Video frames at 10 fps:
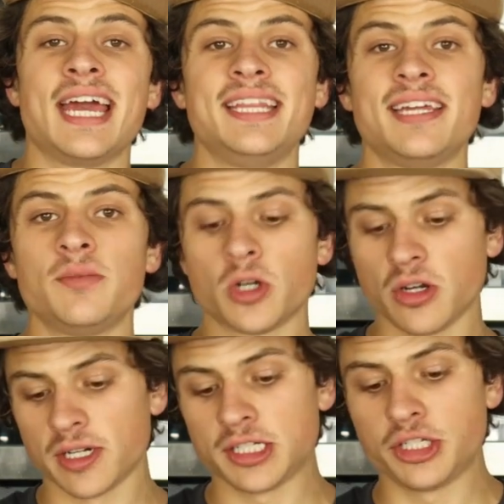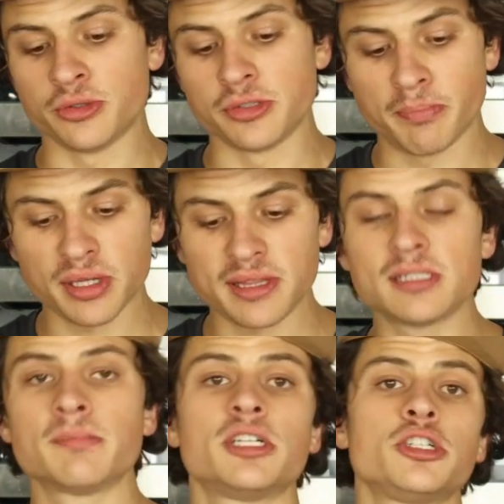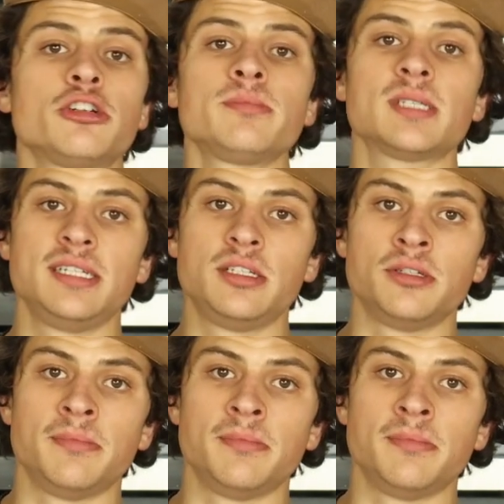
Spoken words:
and then we're going to put these mushrooms into